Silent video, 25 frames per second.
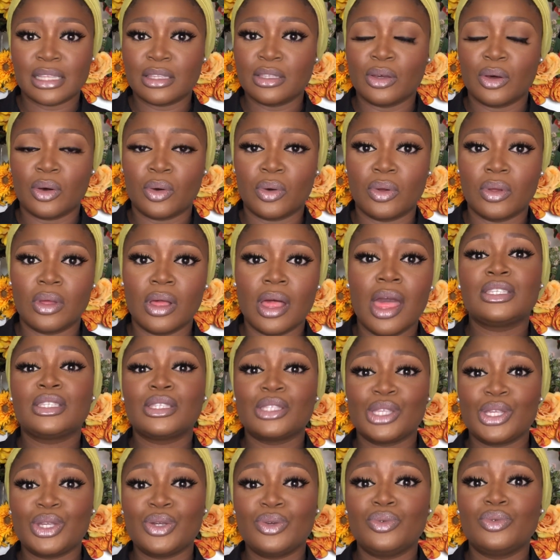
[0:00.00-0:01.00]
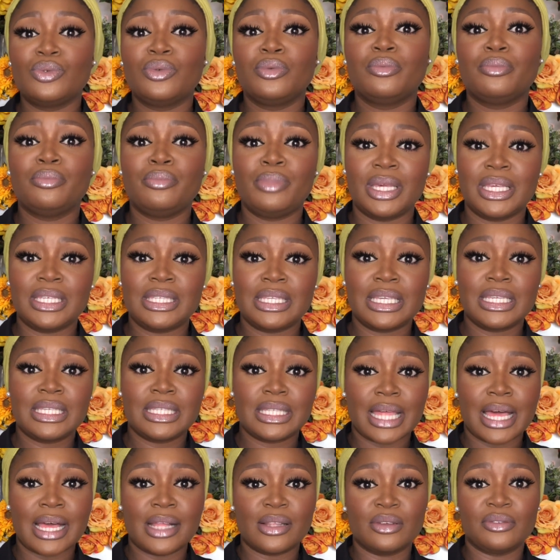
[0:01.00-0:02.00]
at all. New basic
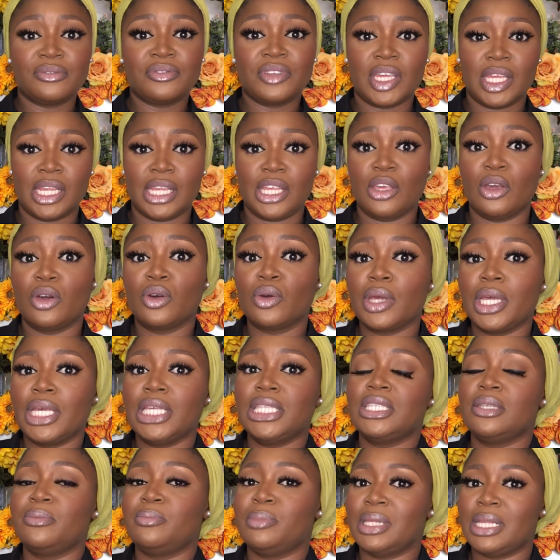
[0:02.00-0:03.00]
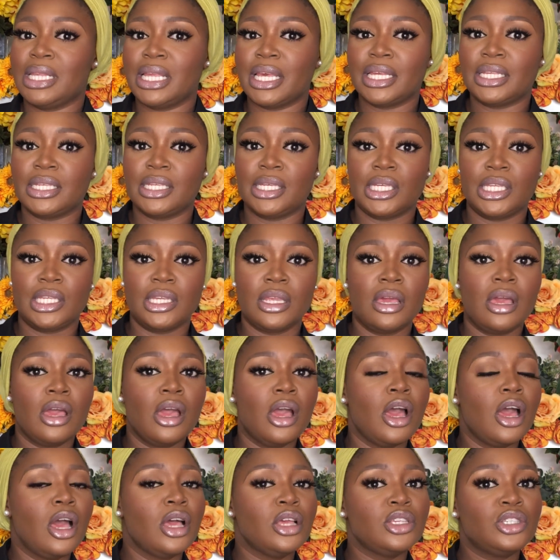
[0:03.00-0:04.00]
style of gele you're going to be learning.
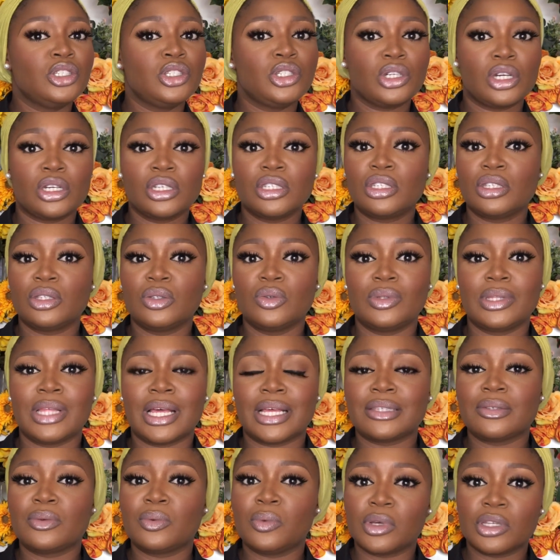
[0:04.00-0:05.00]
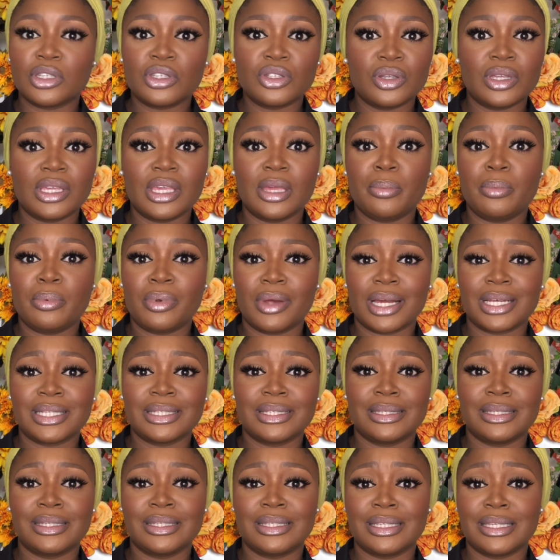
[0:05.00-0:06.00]
Just know that once you keep
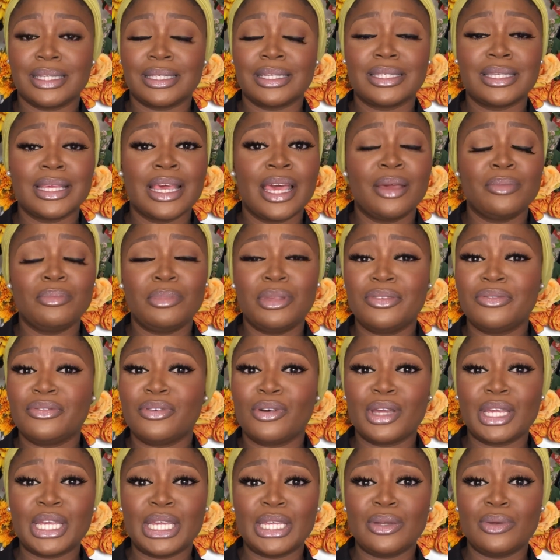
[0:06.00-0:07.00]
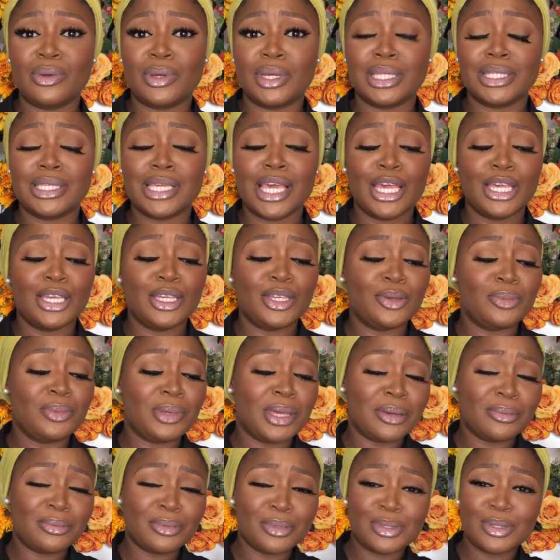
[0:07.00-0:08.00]
practicing this, before you know it, you'll
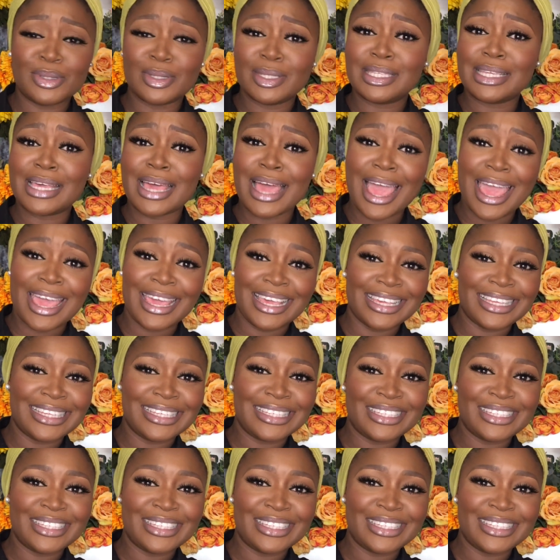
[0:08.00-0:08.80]
be able to tie,